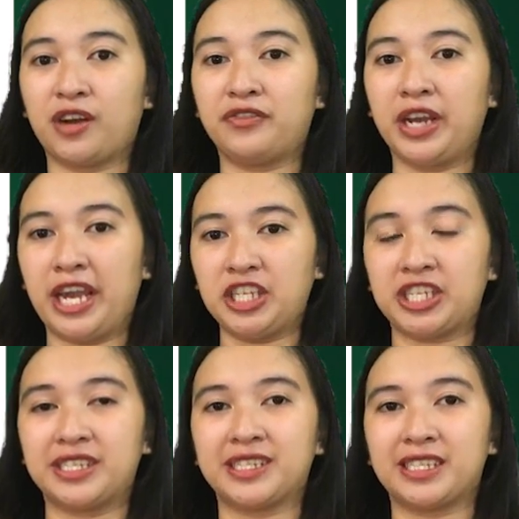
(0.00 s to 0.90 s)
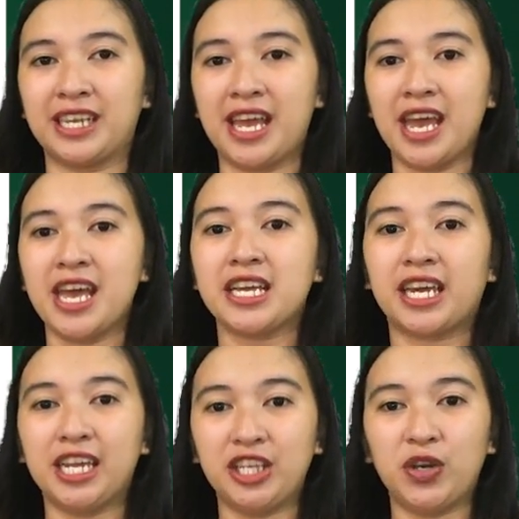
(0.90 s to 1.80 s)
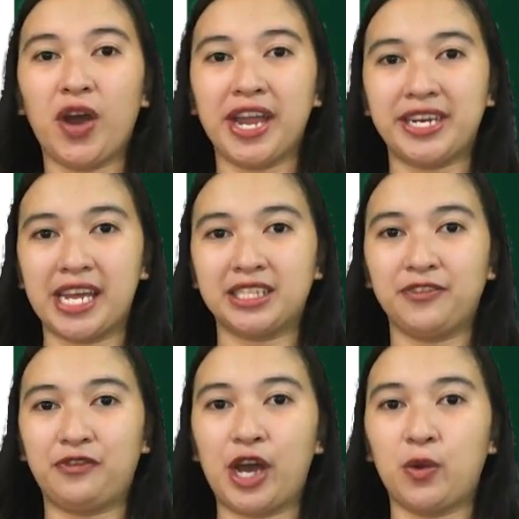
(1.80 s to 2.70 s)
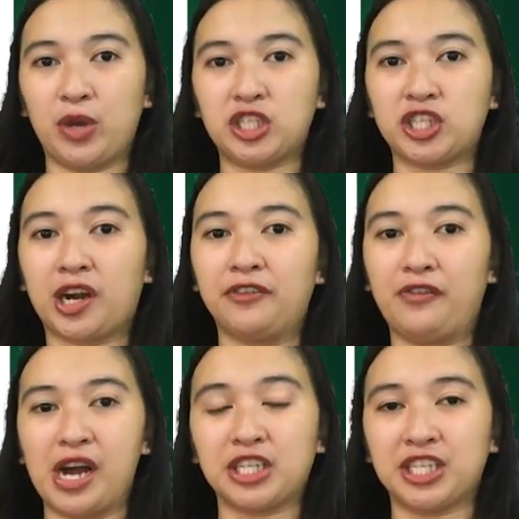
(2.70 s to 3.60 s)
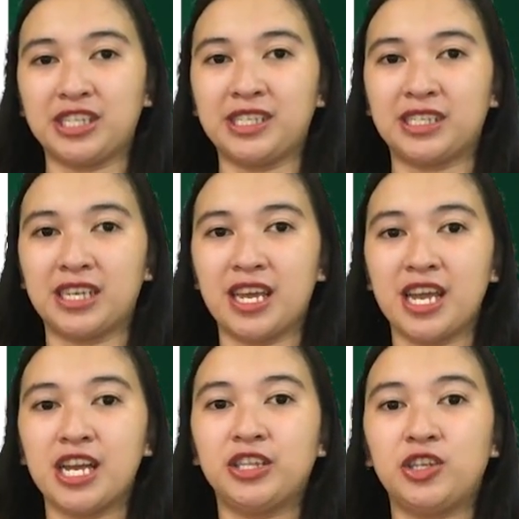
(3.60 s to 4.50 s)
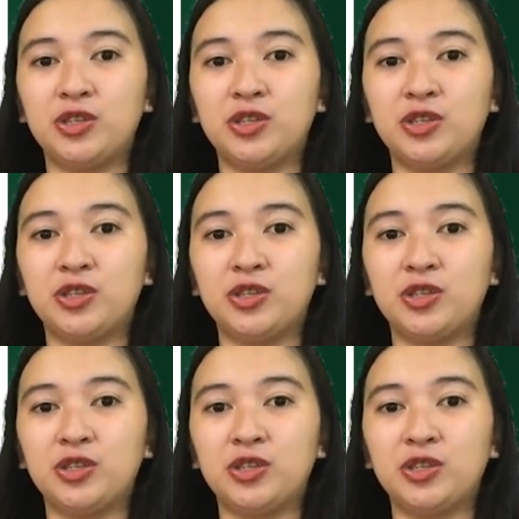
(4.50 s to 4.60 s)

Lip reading: of relations? Can you identify which are functions? Do